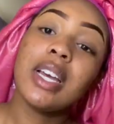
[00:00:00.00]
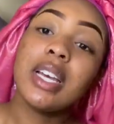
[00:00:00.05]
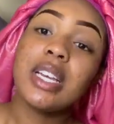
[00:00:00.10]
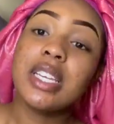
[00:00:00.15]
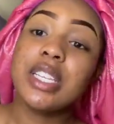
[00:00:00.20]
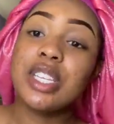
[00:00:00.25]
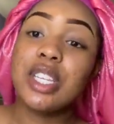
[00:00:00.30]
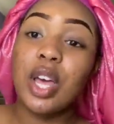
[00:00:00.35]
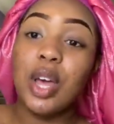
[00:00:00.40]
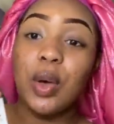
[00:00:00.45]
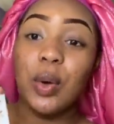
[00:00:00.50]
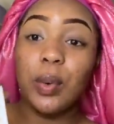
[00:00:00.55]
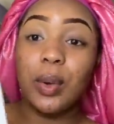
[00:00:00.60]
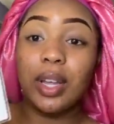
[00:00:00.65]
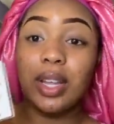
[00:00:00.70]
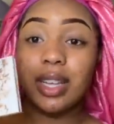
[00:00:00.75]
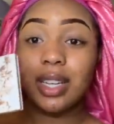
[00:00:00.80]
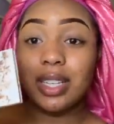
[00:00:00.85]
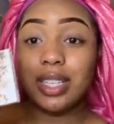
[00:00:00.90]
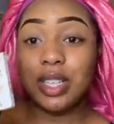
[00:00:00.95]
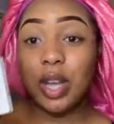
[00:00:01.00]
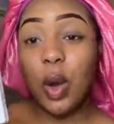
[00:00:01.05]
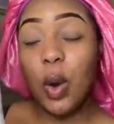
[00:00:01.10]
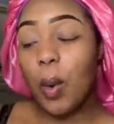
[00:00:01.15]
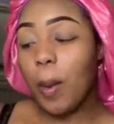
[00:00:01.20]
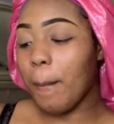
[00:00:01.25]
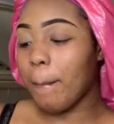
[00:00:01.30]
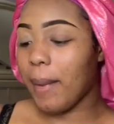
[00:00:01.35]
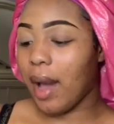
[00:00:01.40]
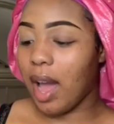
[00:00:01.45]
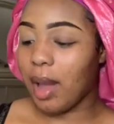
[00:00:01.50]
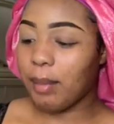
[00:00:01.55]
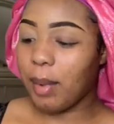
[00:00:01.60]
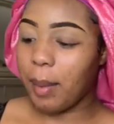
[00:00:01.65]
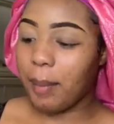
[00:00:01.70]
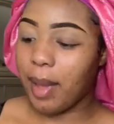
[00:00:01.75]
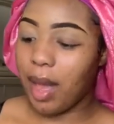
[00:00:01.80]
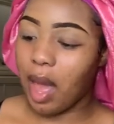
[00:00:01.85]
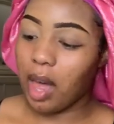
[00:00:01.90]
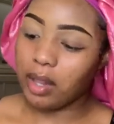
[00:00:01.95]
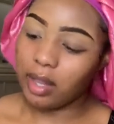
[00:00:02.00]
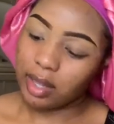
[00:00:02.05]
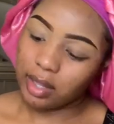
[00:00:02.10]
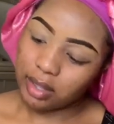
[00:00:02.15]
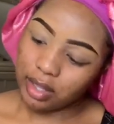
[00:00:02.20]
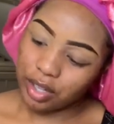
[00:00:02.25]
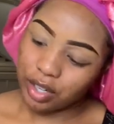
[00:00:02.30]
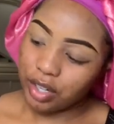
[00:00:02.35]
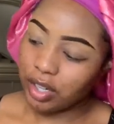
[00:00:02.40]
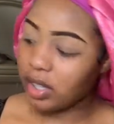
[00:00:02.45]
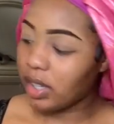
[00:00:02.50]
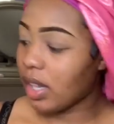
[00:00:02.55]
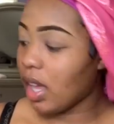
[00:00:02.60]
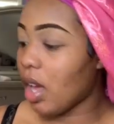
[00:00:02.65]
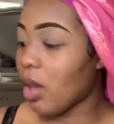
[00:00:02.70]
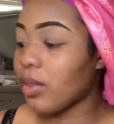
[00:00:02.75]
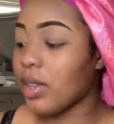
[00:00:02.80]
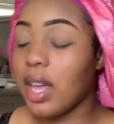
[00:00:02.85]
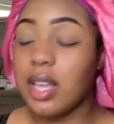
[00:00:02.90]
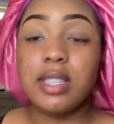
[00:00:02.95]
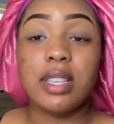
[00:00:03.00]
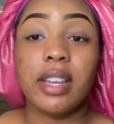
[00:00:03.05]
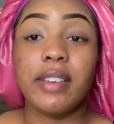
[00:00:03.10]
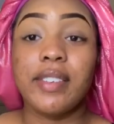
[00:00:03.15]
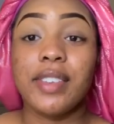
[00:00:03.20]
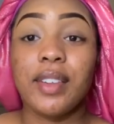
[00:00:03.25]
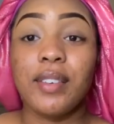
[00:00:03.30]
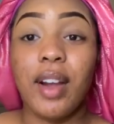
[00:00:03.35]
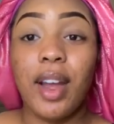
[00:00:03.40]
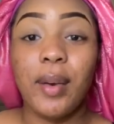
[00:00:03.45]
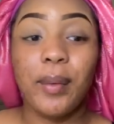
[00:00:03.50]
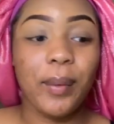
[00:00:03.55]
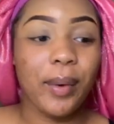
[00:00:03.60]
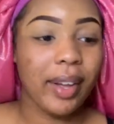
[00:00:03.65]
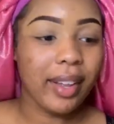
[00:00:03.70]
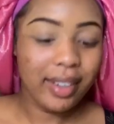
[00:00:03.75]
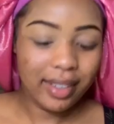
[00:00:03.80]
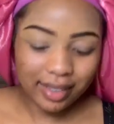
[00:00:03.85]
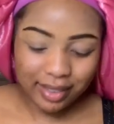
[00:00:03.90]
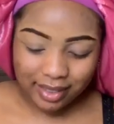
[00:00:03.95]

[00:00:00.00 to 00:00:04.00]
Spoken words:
So don't mind my palette, literally. Oh, that's not even the right one.